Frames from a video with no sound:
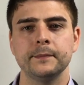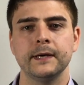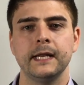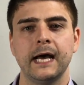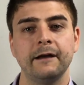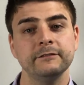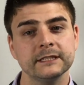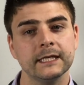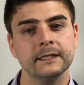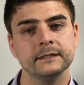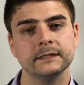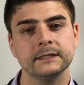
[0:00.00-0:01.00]
but I've
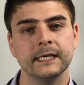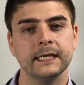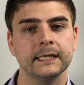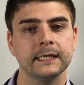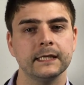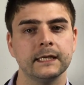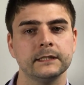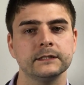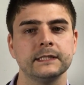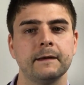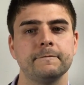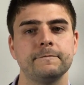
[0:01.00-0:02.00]
decided to take it a
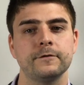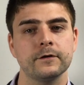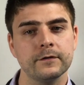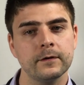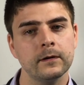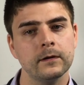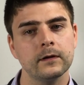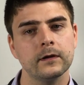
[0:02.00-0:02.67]
step further